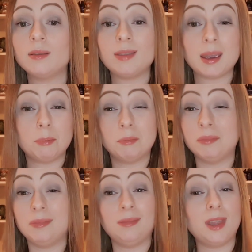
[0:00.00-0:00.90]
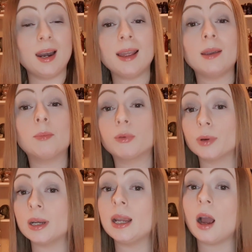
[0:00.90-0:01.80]
they're like a
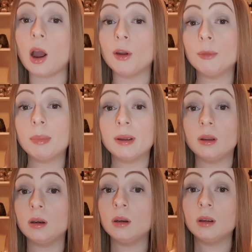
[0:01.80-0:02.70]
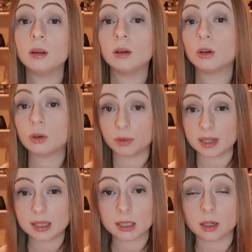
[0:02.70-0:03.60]
pretty open
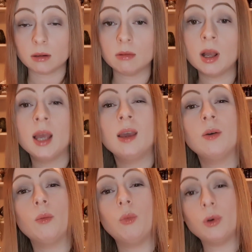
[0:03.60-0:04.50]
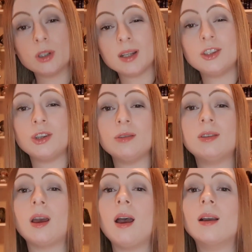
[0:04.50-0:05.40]
crystal. Would I choose
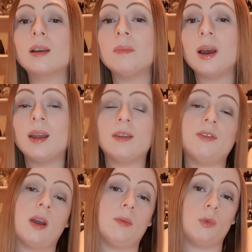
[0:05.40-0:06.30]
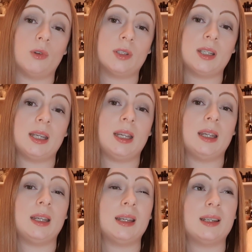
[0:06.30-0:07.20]
a Herkimer if I
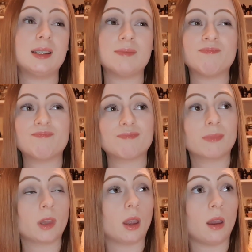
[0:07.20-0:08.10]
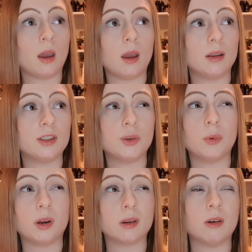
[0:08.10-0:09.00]
wanted to
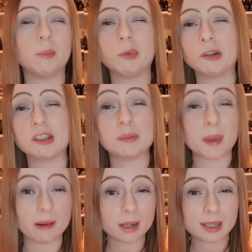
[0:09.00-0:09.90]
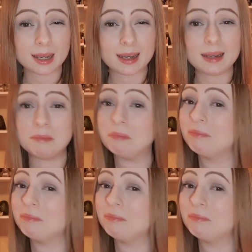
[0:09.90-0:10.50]
work on prosperity?